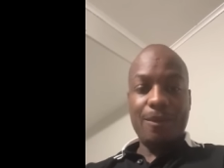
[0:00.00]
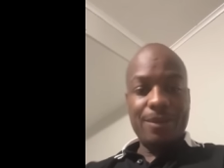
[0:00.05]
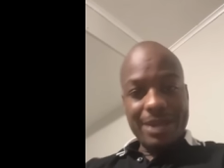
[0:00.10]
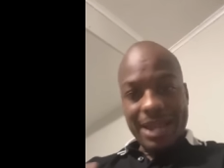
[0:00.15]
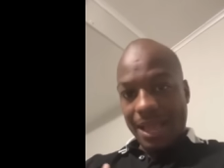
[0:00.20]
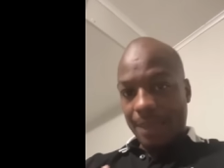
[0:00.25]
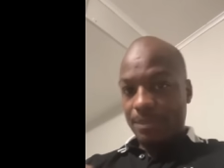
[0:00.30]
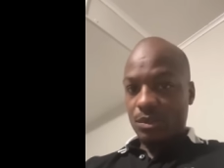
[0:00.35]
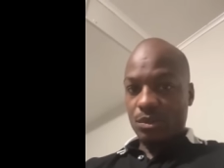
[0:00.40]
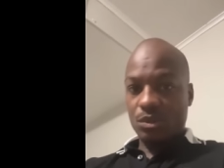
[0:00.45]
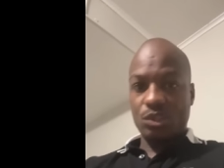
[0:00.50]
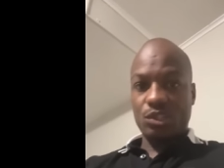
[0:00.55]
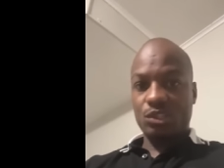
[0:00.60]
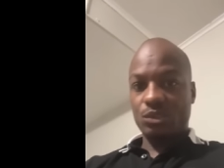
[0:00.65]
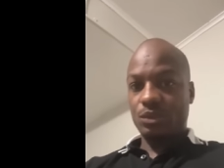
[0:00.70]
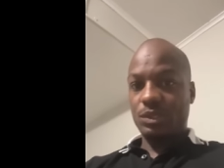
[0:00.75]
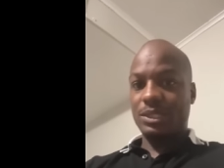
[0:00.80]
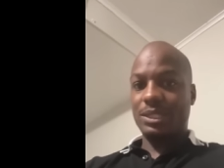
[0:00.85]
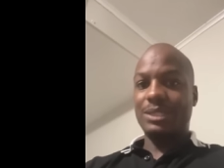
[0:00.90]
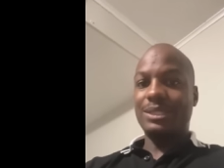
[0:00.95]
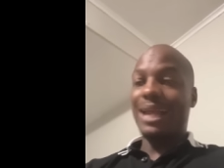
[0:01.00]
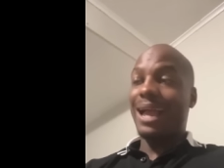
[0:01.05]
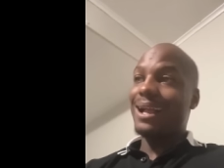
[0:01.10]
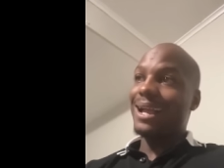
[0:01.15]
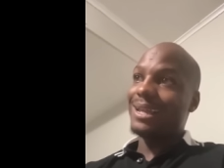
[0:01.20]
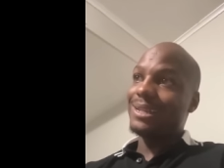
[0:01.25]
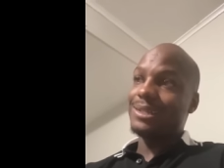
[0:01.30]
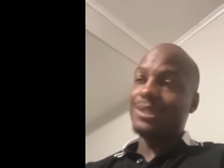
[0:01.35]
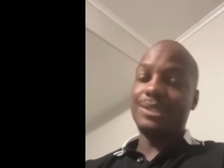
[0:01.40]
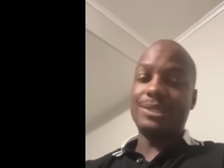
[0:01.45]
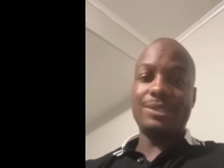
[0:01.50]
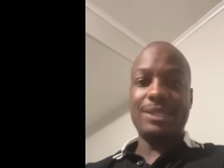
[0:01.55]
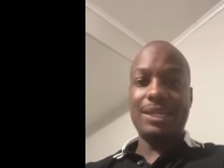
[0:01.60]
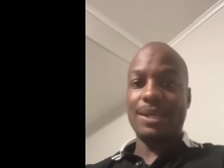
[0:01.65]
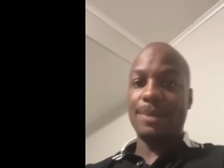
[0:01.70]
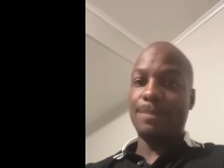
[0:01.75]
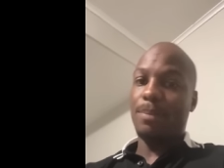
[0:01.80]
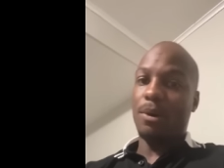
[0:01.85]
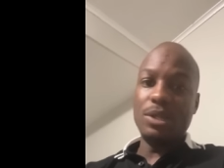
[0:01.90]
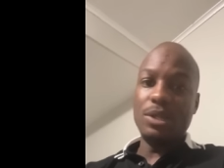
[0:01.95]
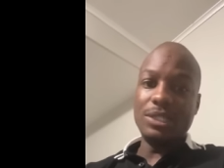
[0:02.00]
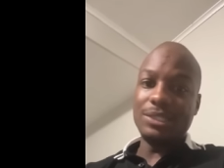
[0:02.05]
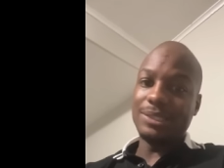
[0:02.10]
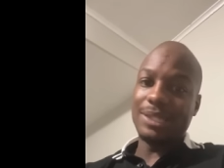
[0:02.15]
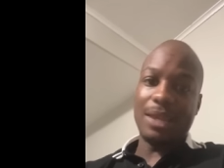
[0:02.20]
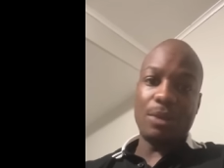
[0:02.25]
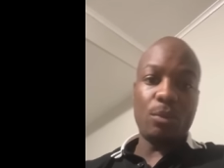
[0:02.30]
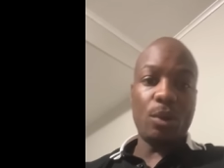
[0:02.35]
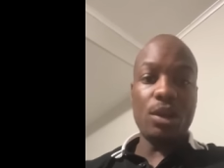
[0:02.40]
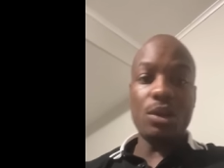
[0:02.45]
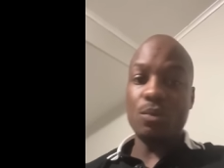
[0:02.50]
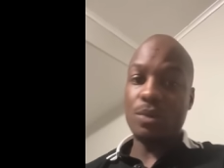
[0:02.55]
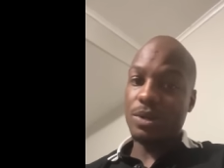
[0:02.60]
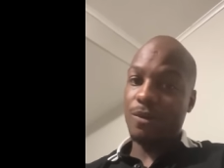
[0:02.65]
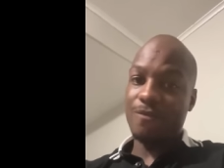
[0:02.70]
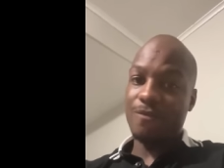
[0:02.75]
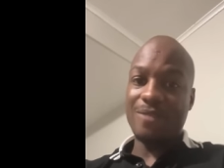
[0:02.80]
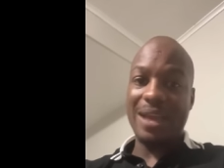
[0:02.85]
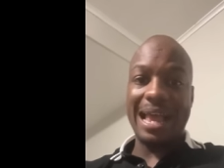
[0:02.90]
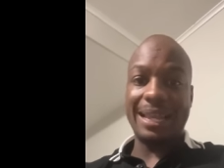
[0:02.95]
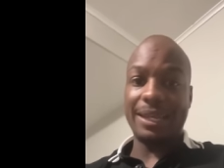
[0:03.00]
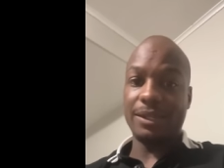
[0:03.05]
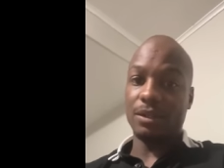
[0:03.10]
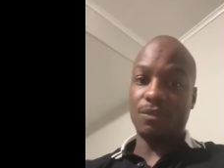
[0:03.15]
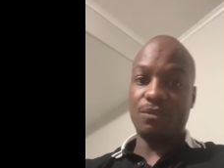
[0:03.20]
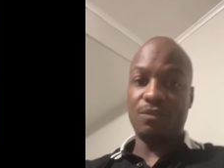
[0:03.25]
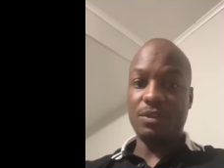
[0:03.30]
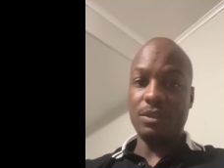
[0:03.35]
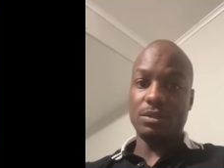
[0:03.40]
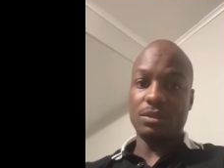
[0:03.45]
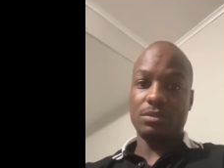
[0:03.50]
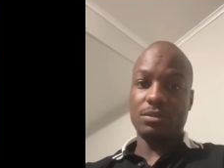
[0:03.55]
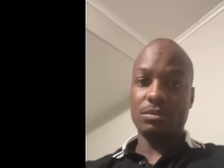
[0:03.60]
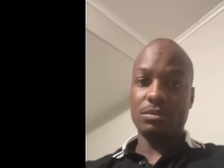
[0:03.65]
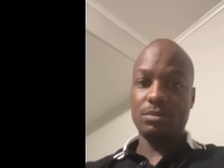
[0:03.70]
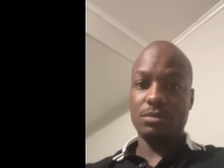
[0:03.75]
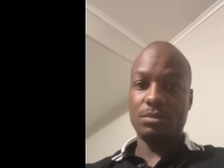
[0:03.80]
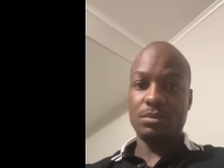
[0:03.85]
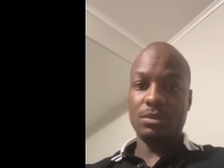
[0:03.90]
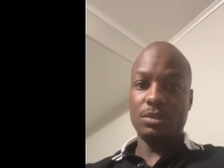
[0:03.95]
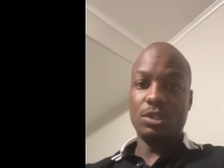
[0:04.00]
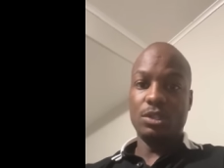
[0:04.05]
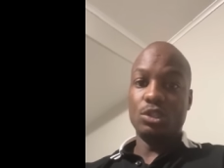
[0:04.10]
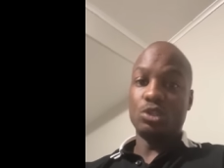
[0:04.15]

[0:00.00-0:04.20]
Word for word: I will not be on the street. Y'all gotta understand, police ain't working with no violent offender.